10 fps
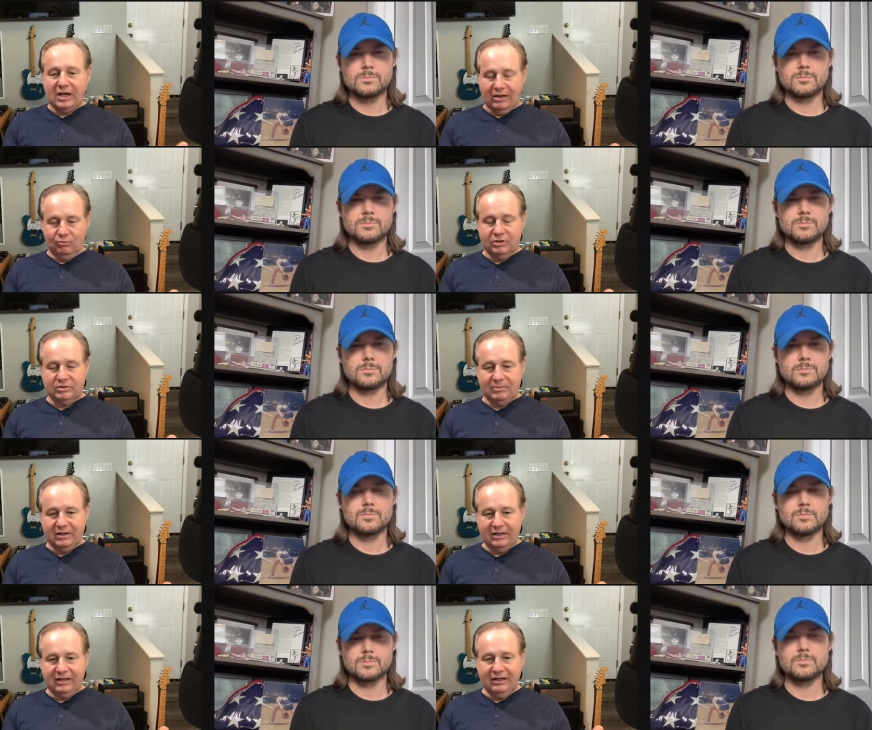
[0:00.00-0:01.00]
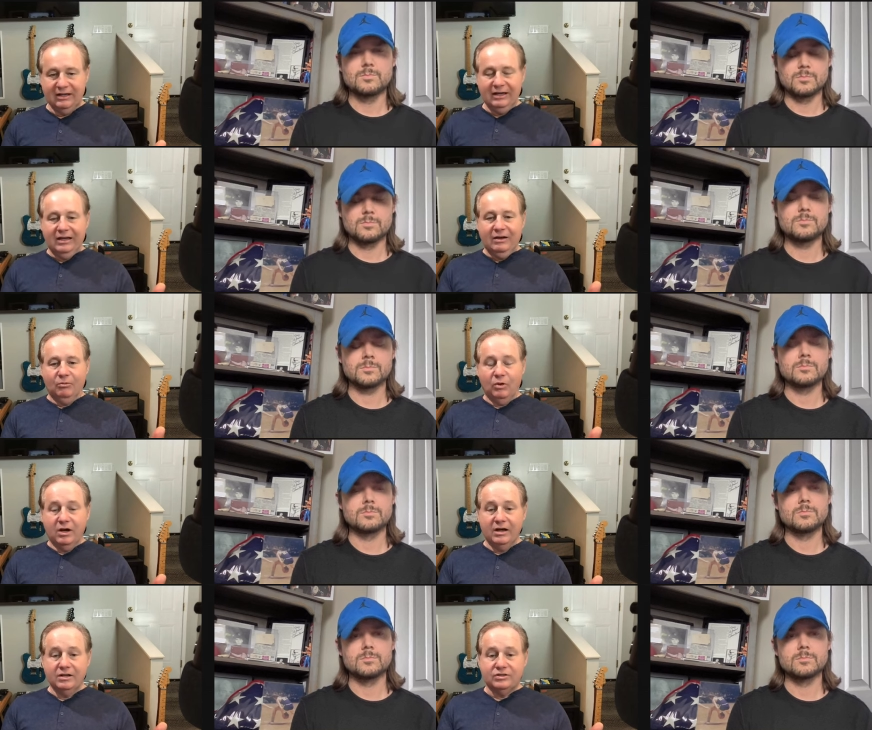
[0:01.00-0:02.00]
Speaker 1: Cotton Was a Monkey mm-hmm.
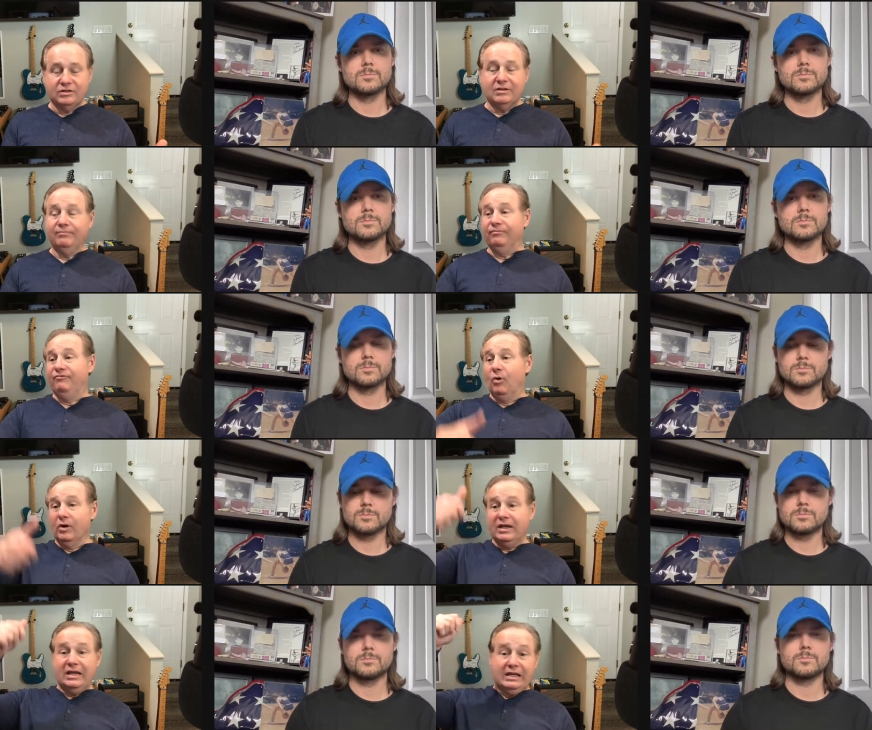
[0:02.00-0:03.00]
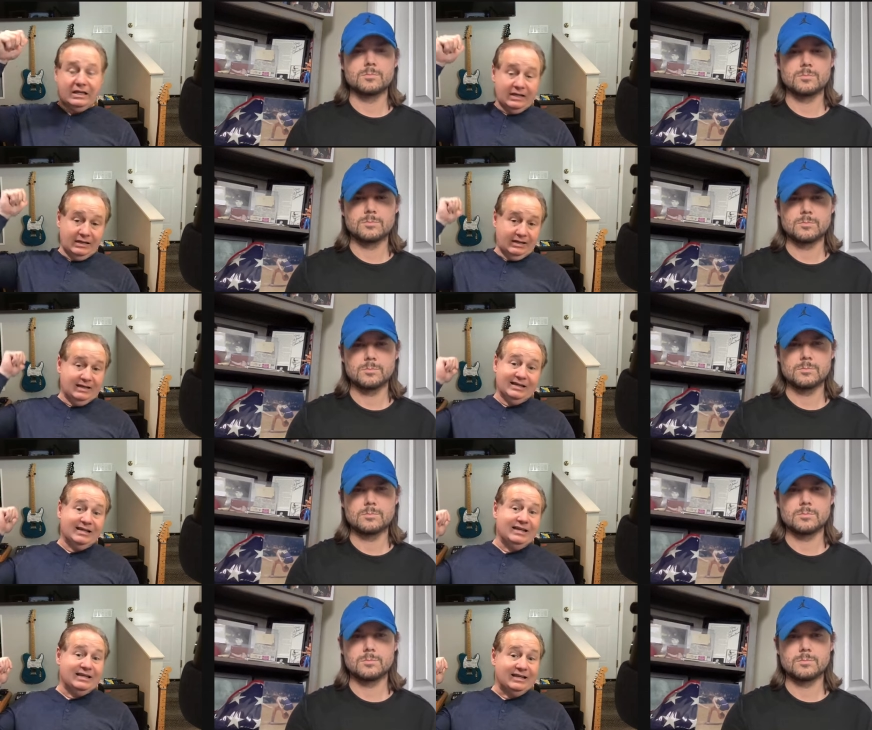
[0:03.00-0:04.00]
was
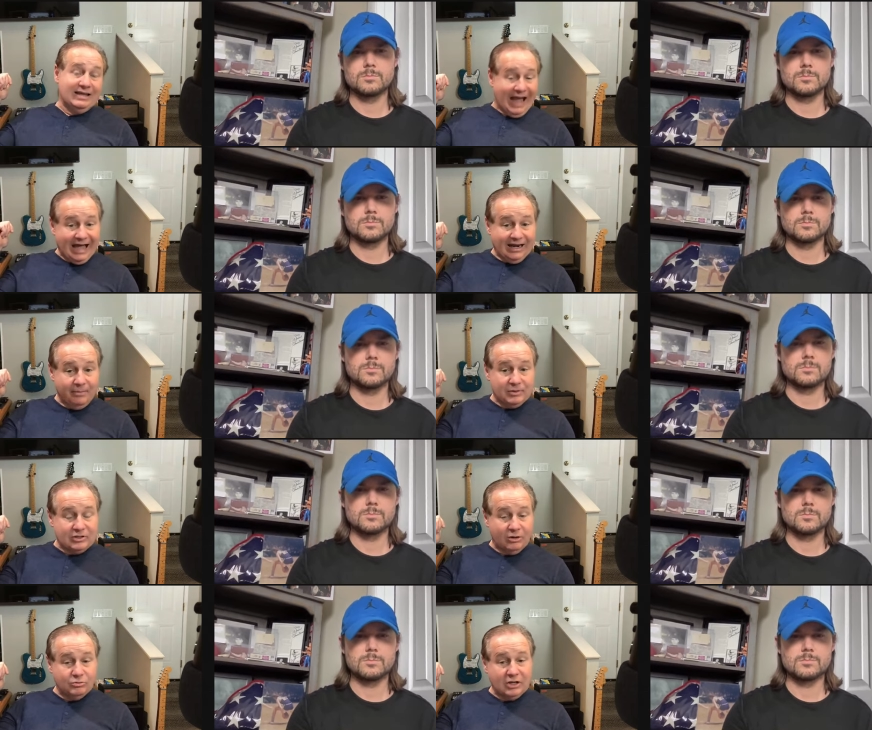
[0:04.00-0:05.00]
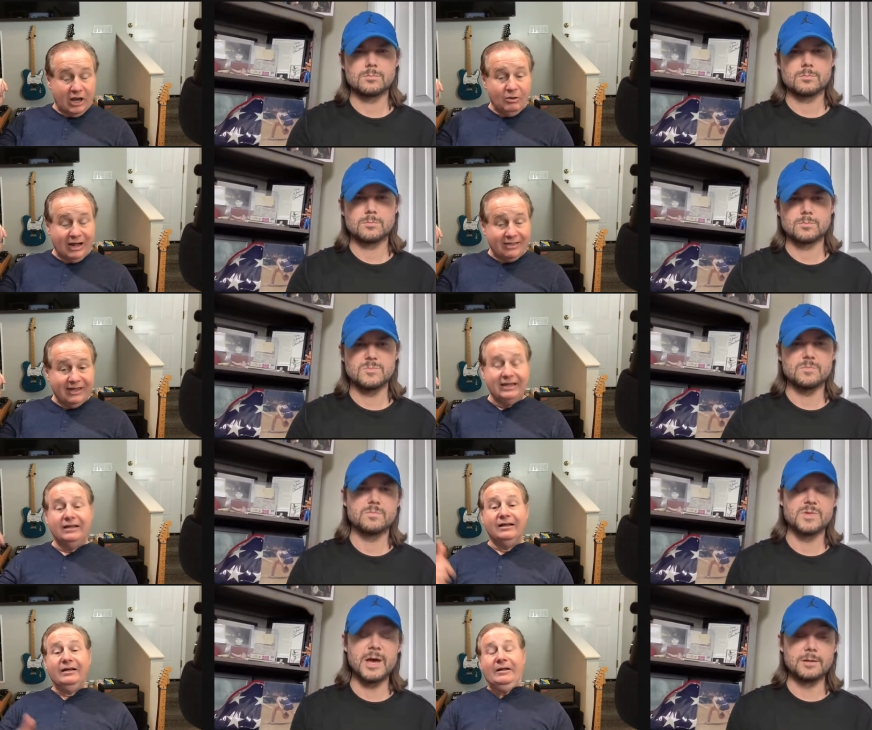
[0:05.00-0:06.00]
49 episodes ago, I think.
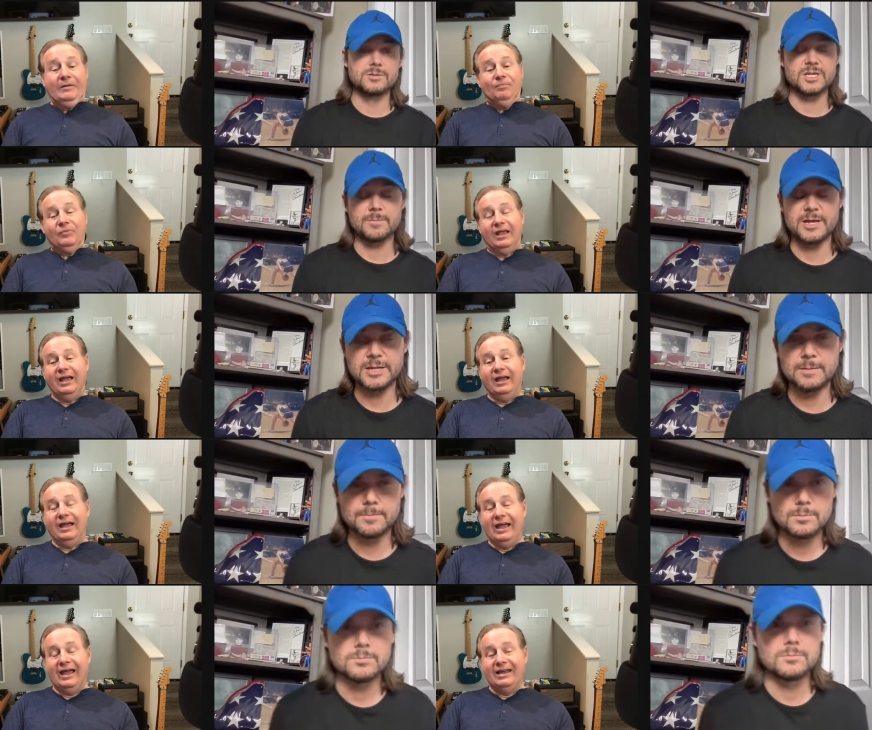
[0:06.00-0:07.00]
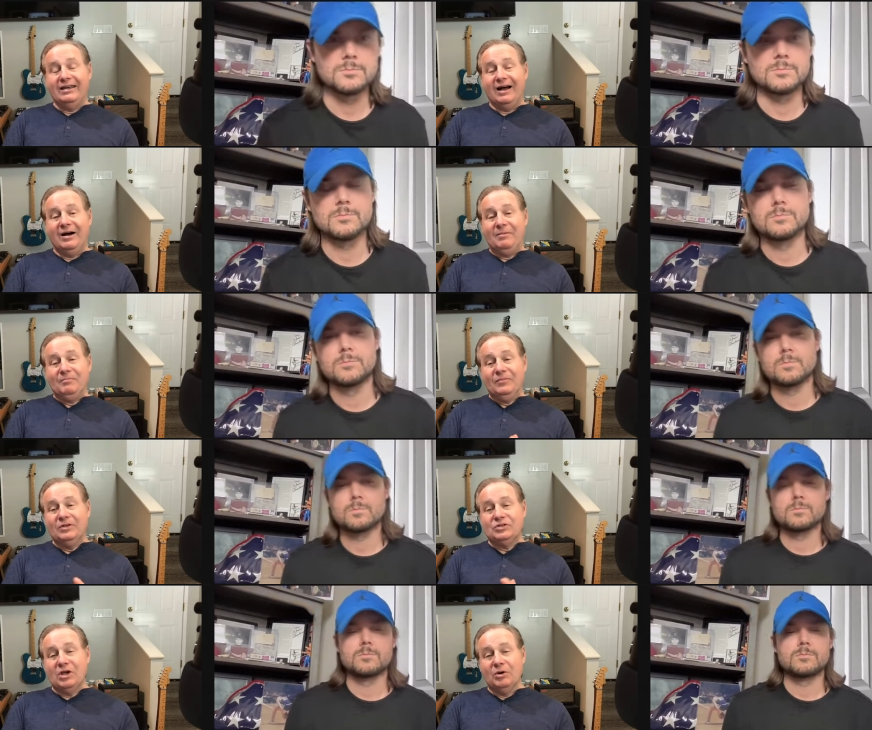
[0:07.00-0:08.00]
Speaker 2: Yeah, something like that.
Speaker 1: And um,
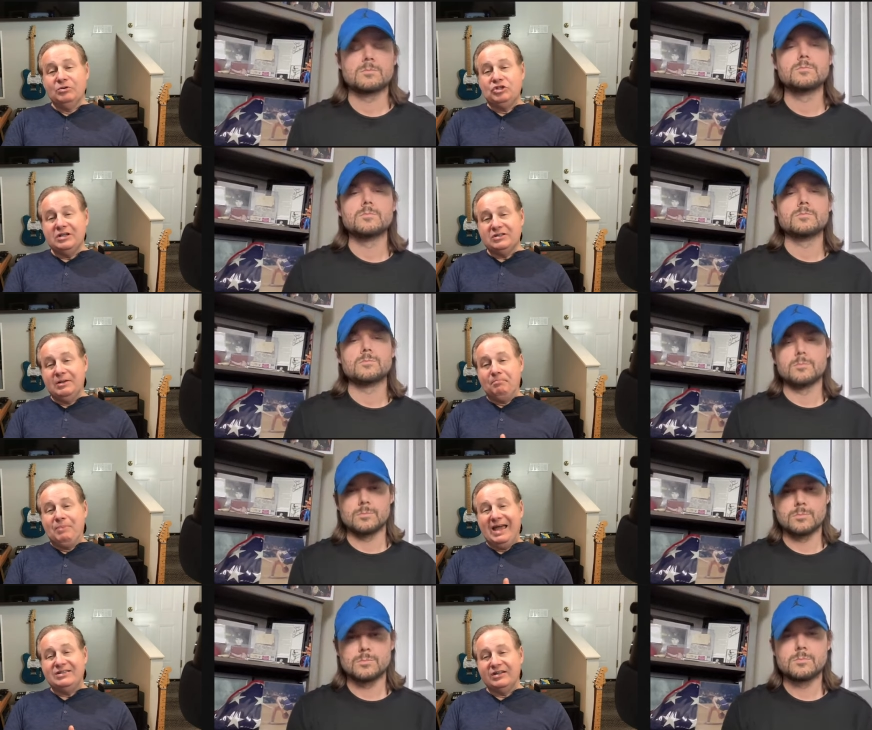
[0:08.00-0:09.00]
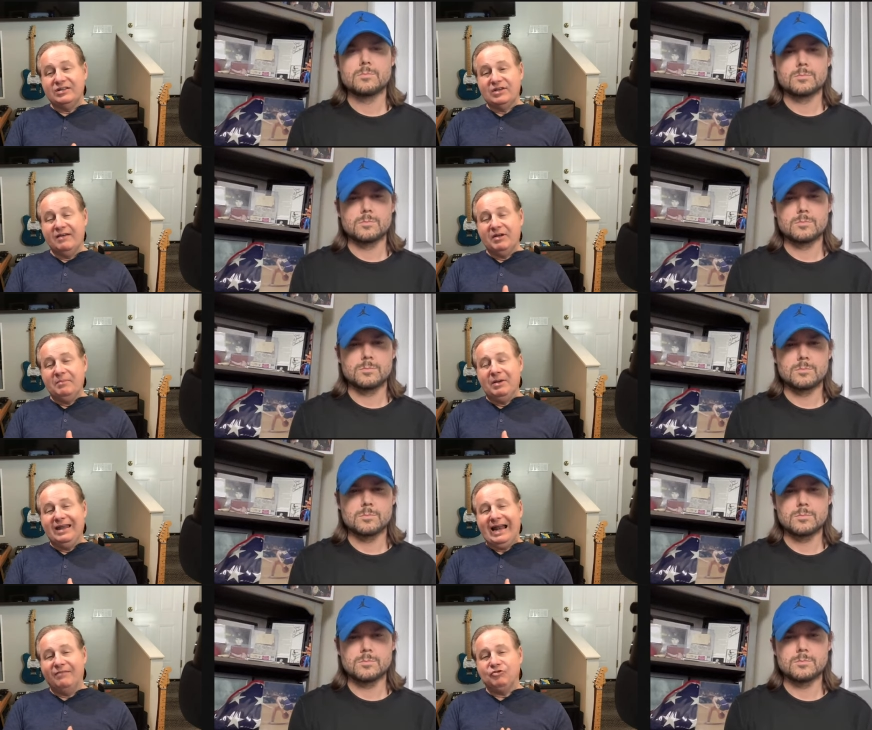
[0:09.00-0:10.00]
so just the basics of it,
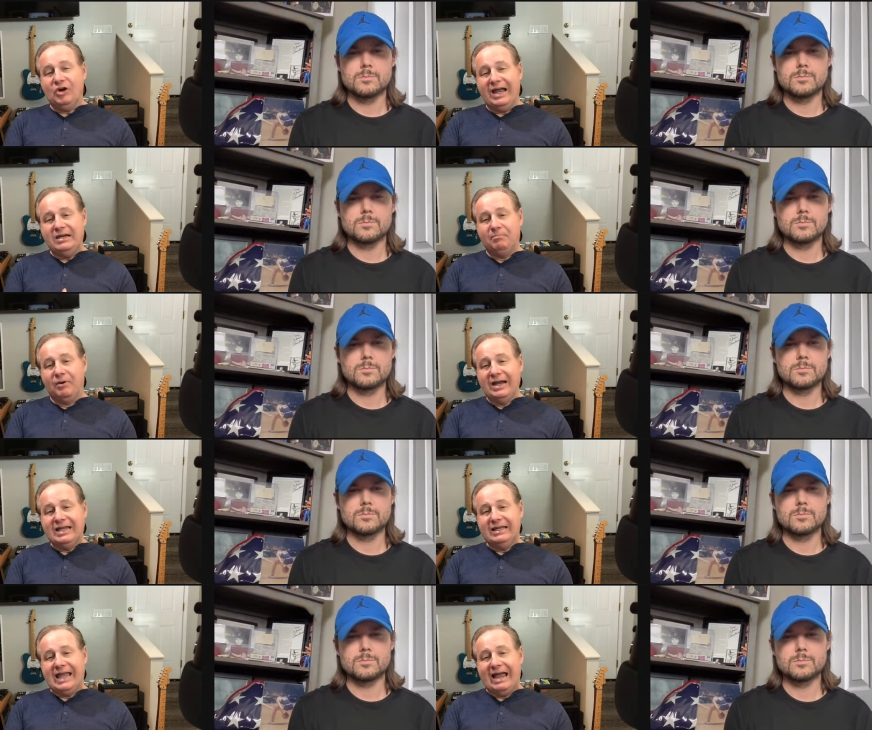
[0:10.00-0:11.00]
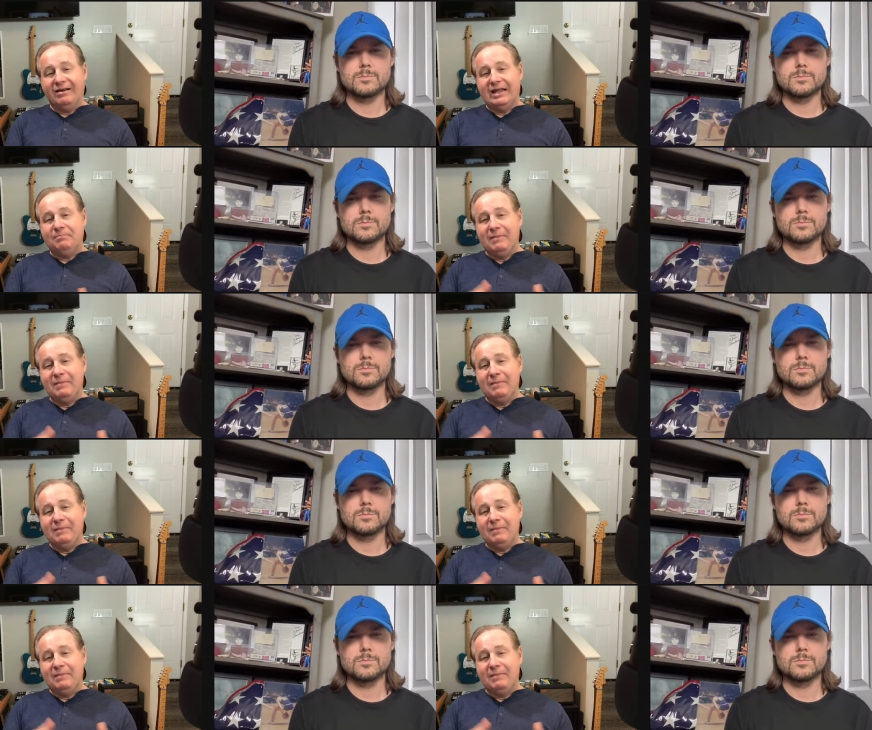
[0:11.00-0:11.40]
but I've tried to break it down and